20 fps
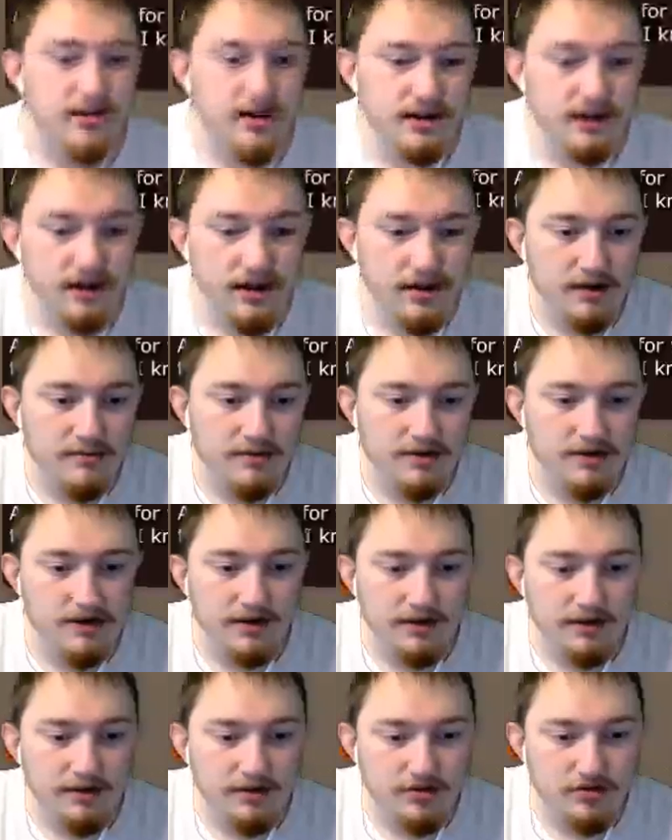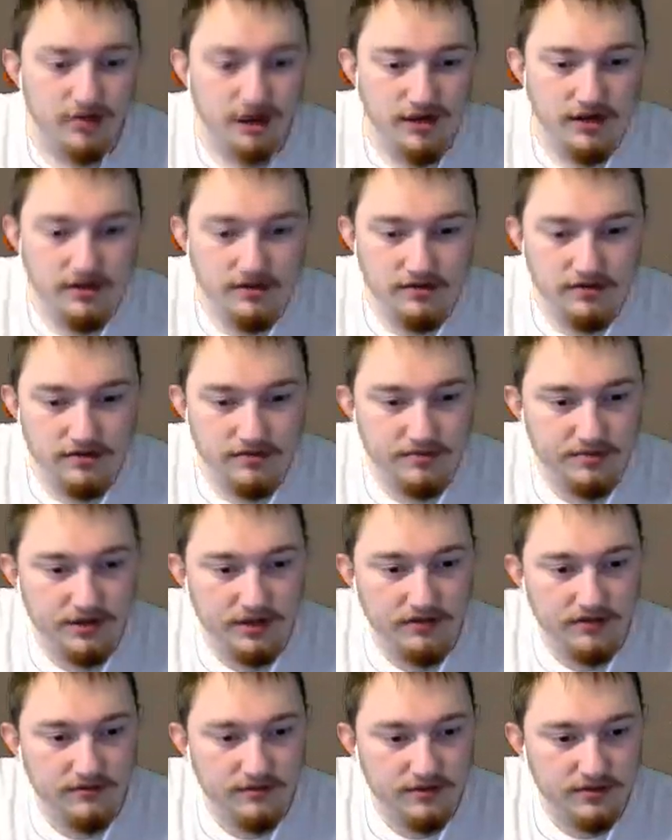I'm going to try to do some
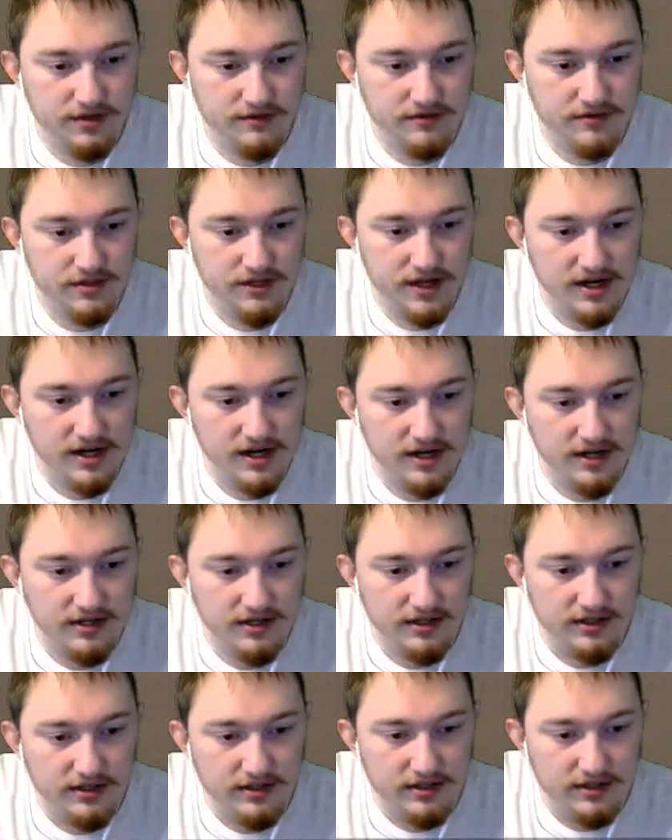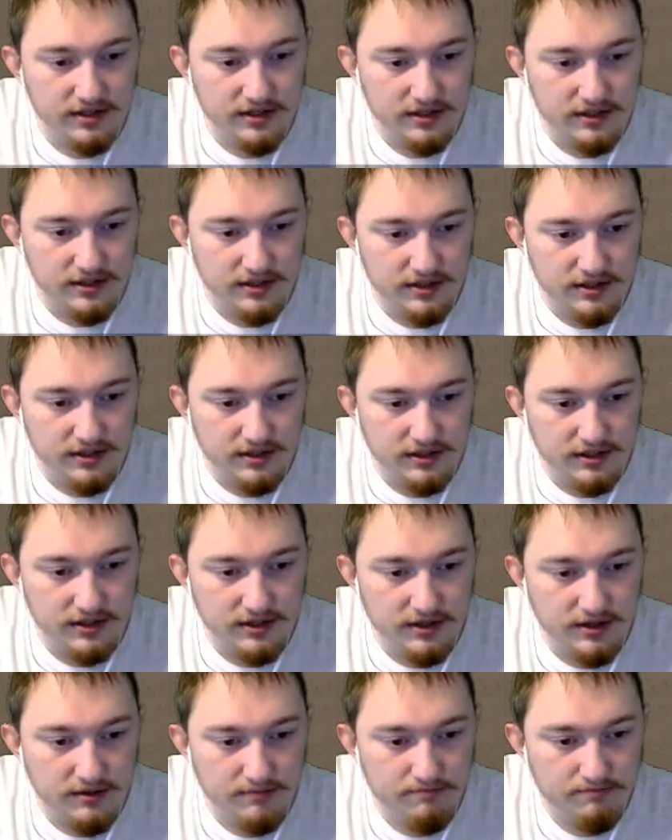productive stuff today,
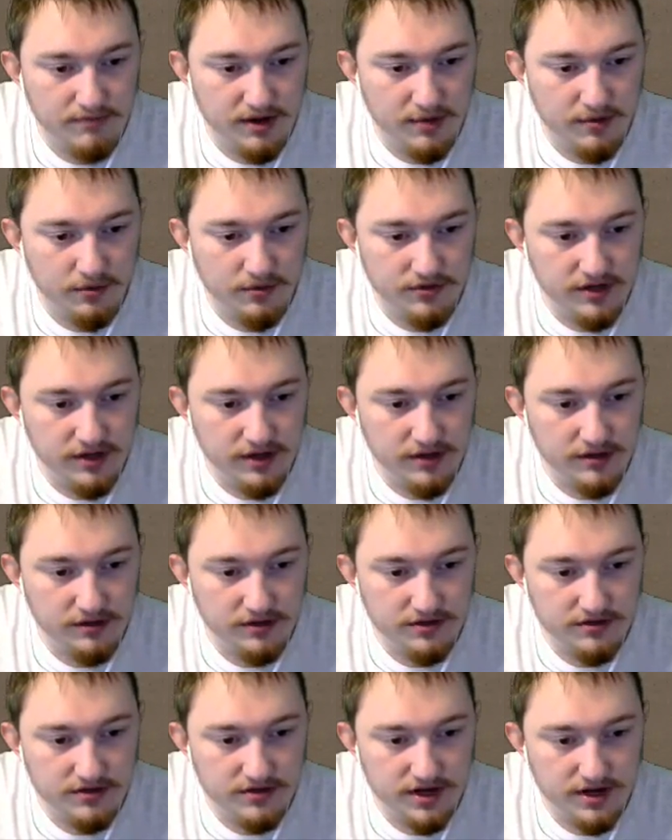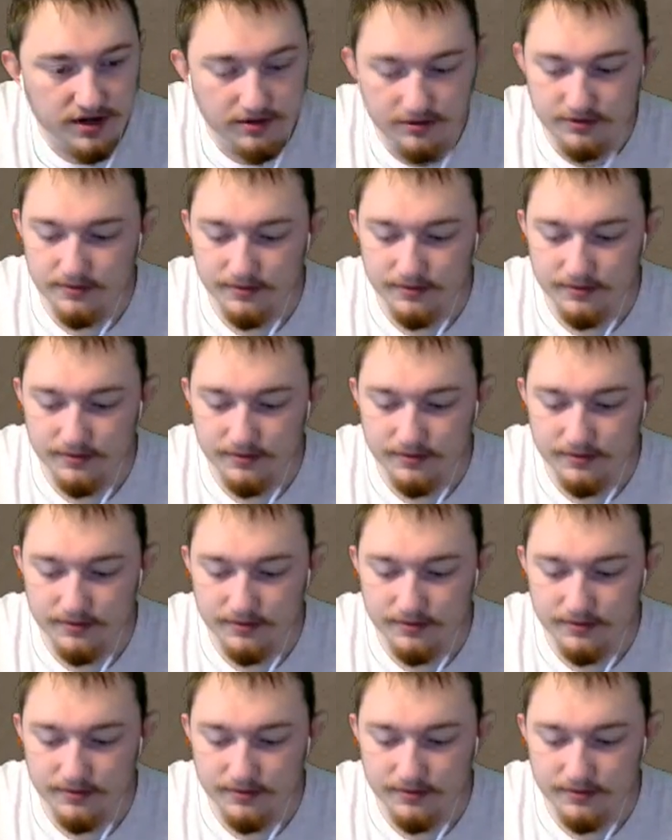but we'll see how it turns out.